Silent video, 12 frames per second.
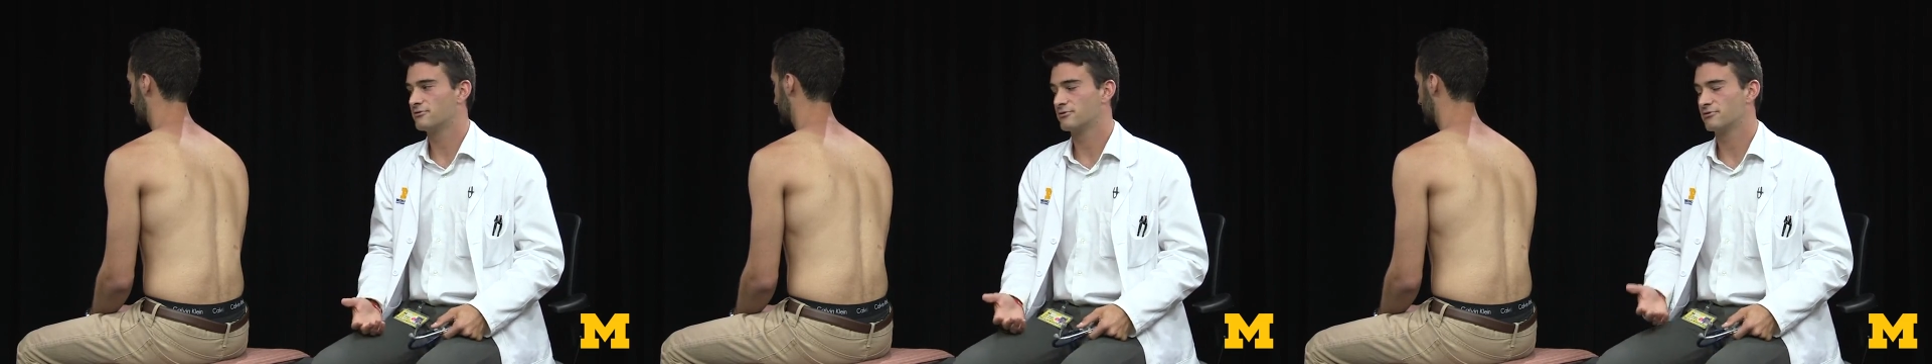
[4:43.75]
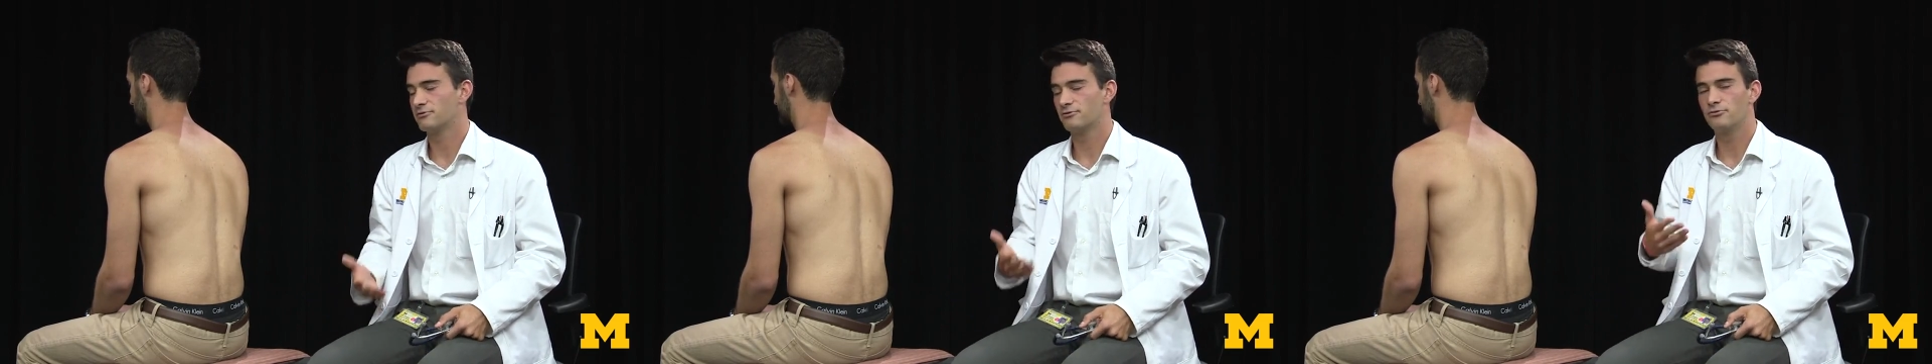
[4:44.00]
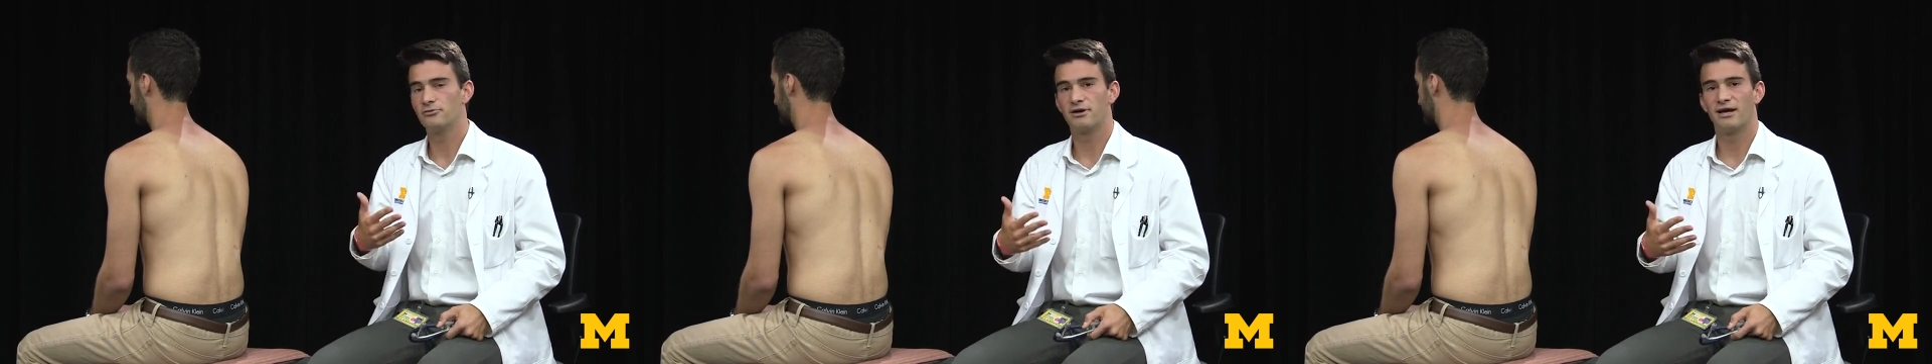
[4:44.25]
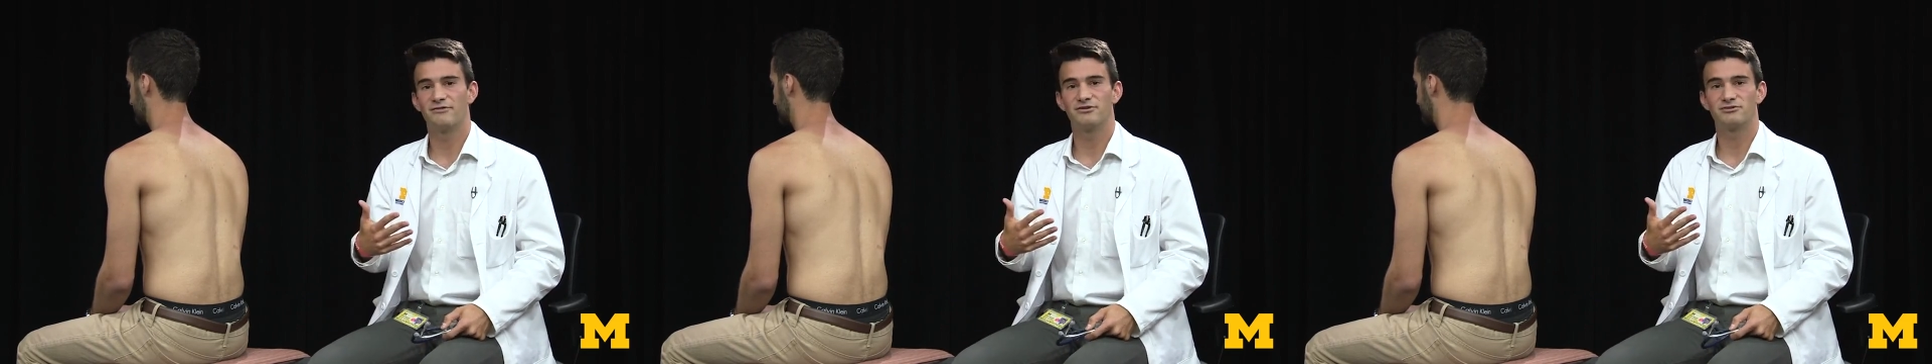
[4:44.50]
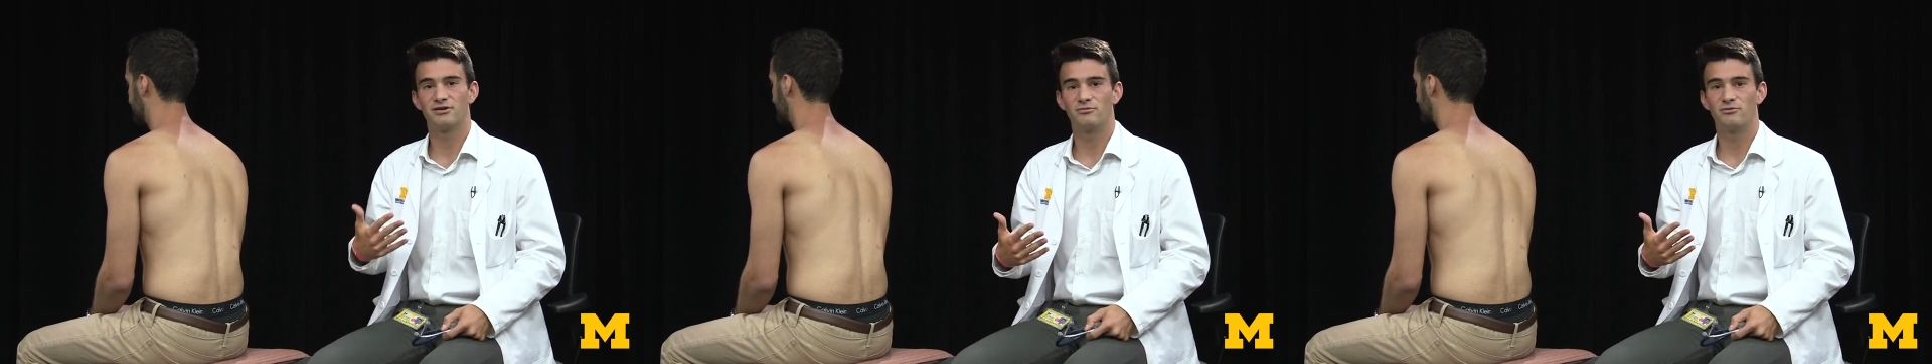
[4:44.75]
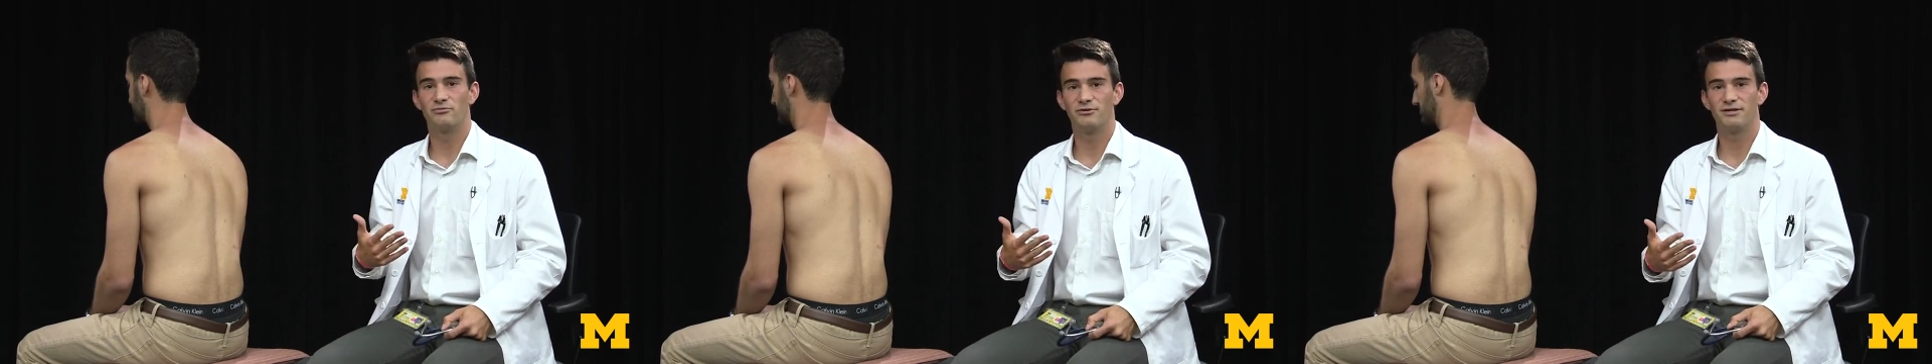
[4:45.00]
or who are having
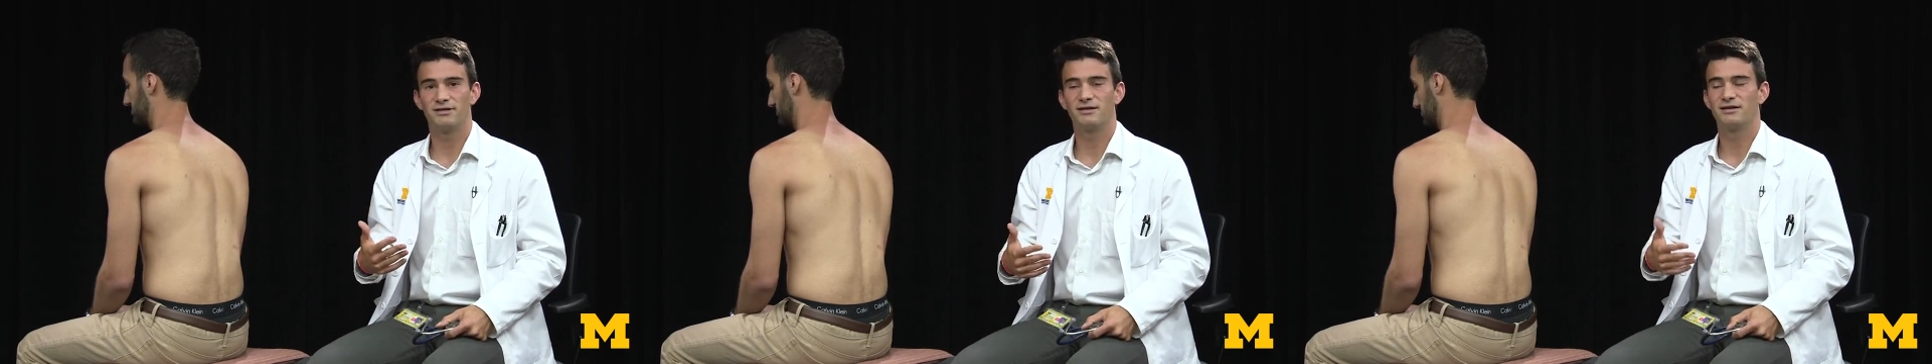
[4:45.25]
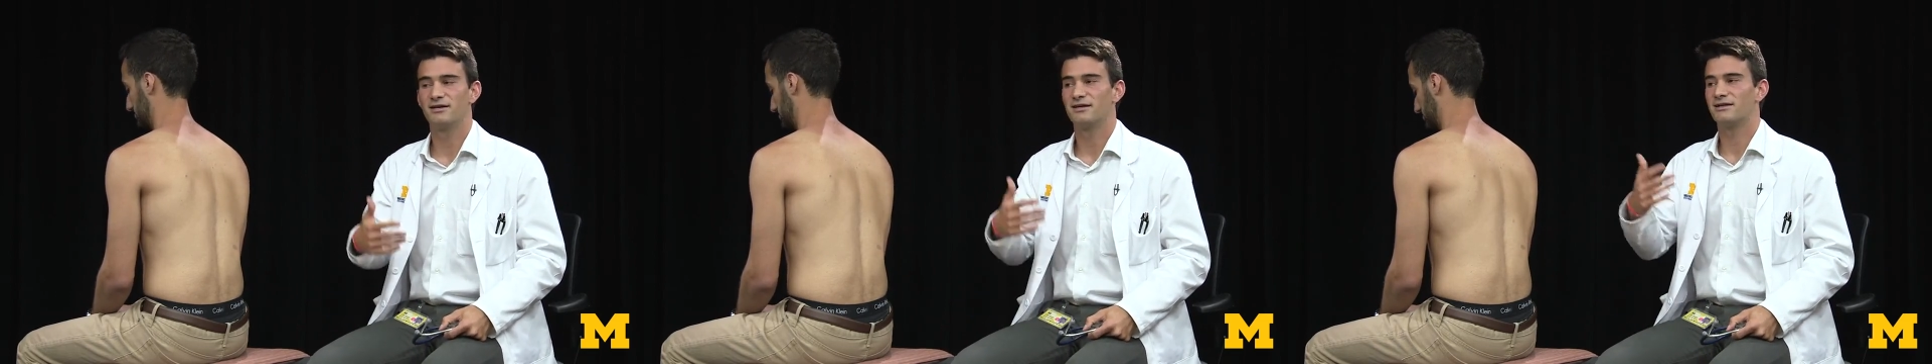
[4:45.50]
trouble breathing,